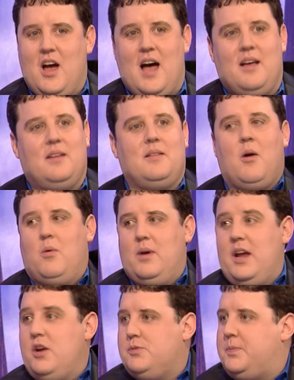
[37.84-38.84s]
Or, oh,
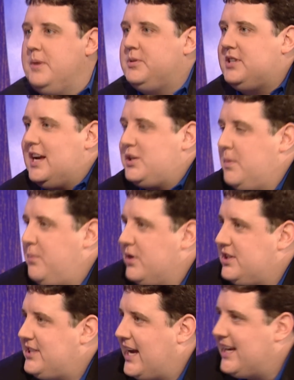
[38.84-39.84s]
he used to be obsessed with
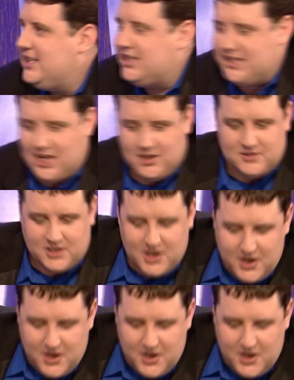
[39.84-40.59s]
stacking shelves.